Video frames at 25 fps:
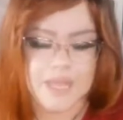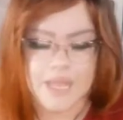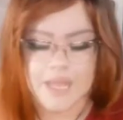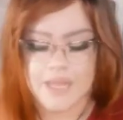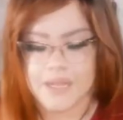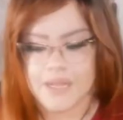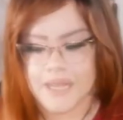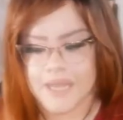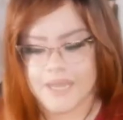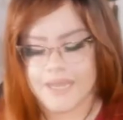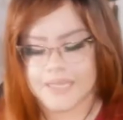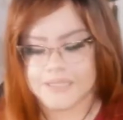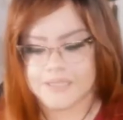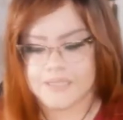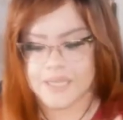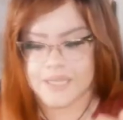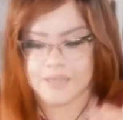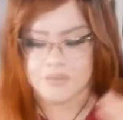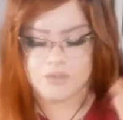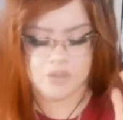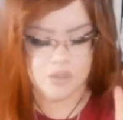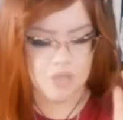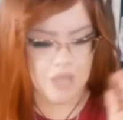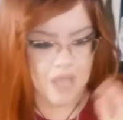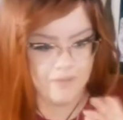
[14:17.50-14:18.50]
like I
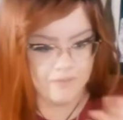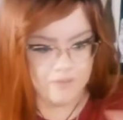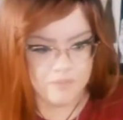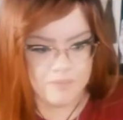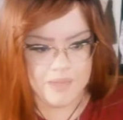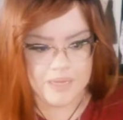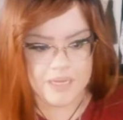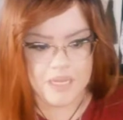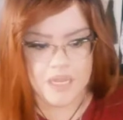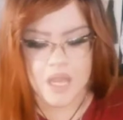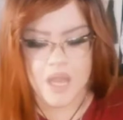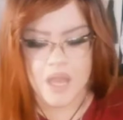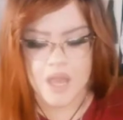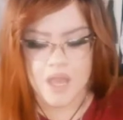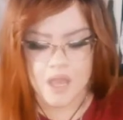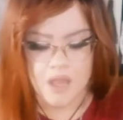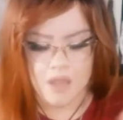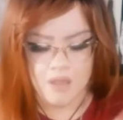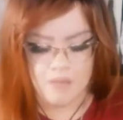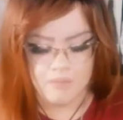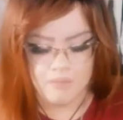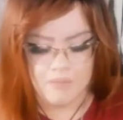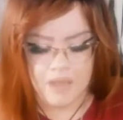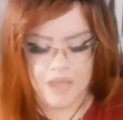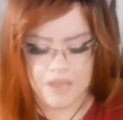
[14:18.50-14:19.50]
said to everybody,
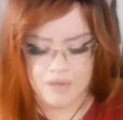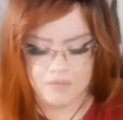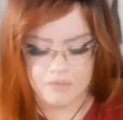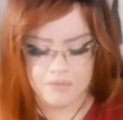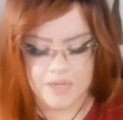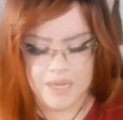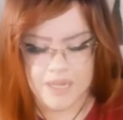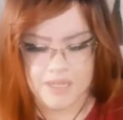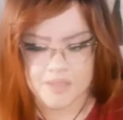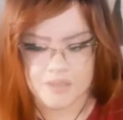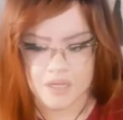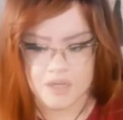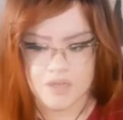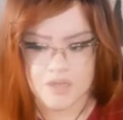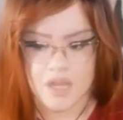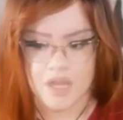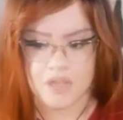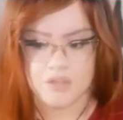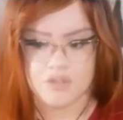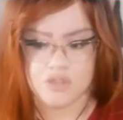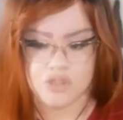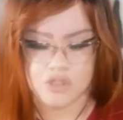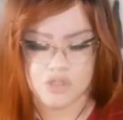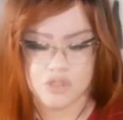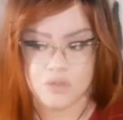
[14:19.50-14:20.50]
my readings are
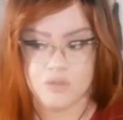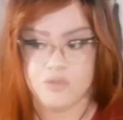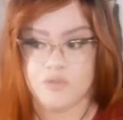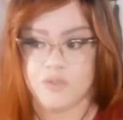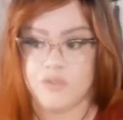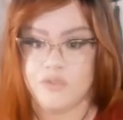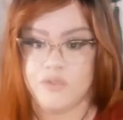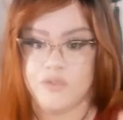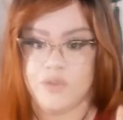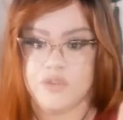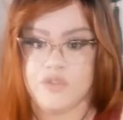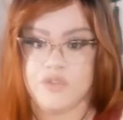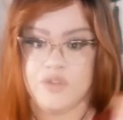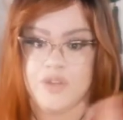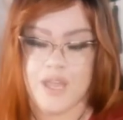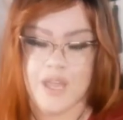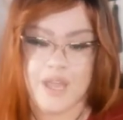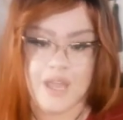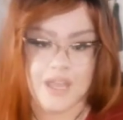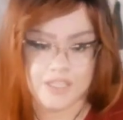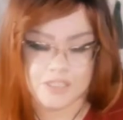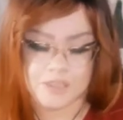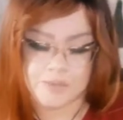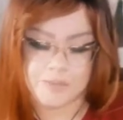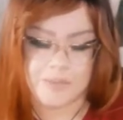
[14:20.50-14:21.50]
not to fulfill your
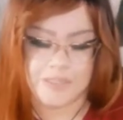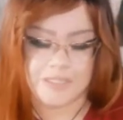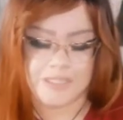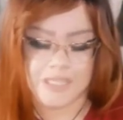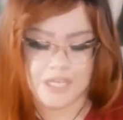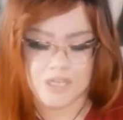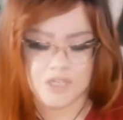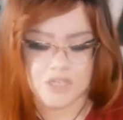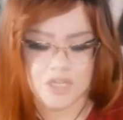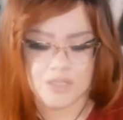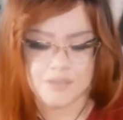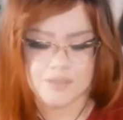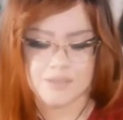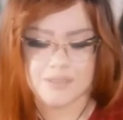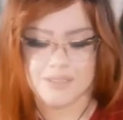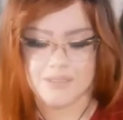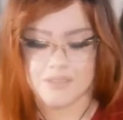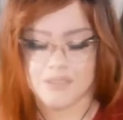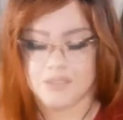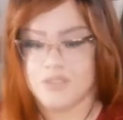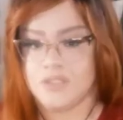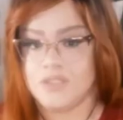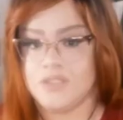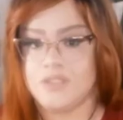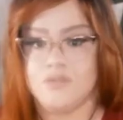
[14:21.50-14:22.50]
expectations.
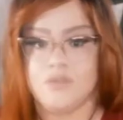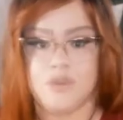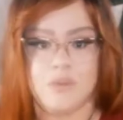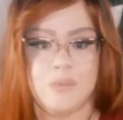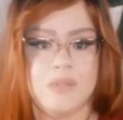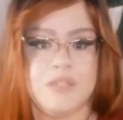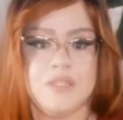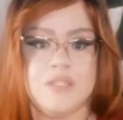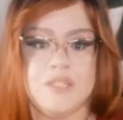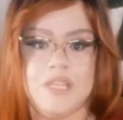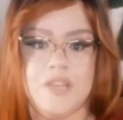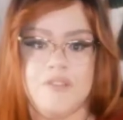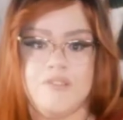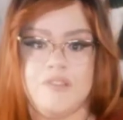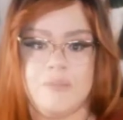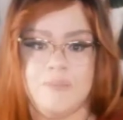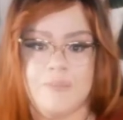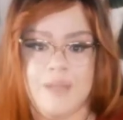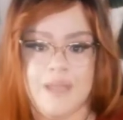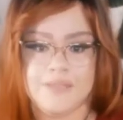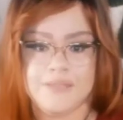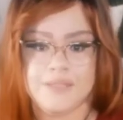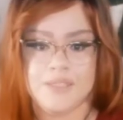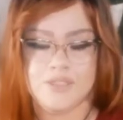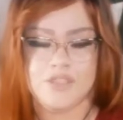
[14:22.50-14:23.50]
This is just for me to give the
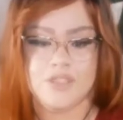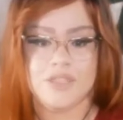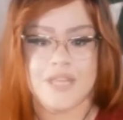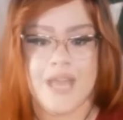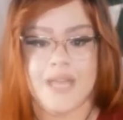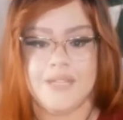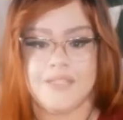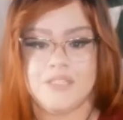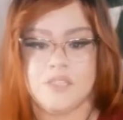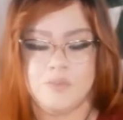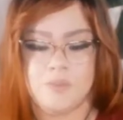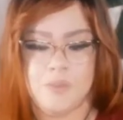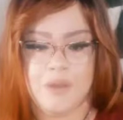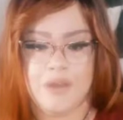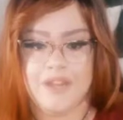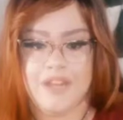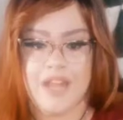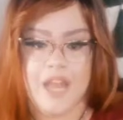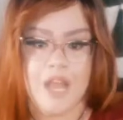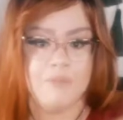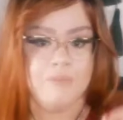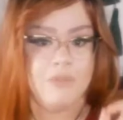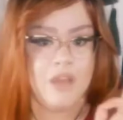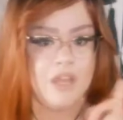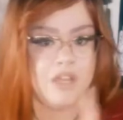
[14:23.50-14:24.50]
message that
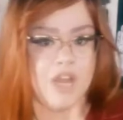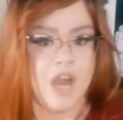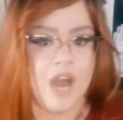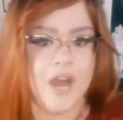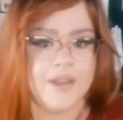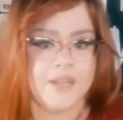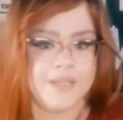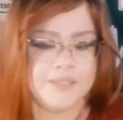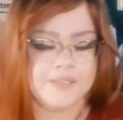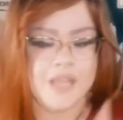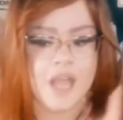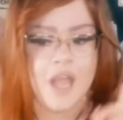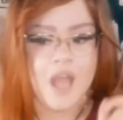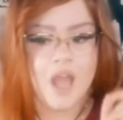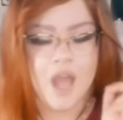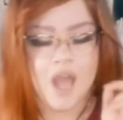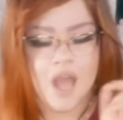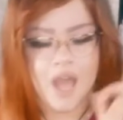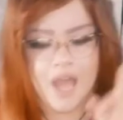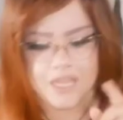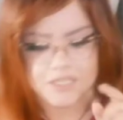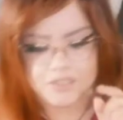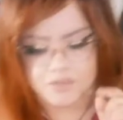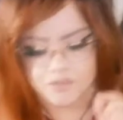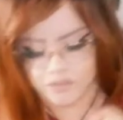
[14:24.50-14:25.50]
Spirit and my Goddess
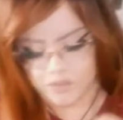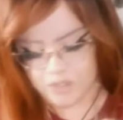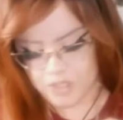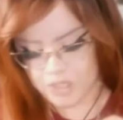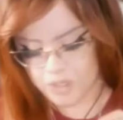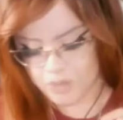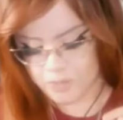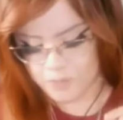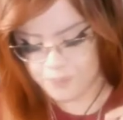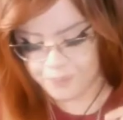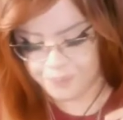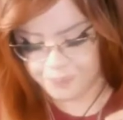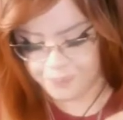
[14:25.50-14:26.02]
has for you.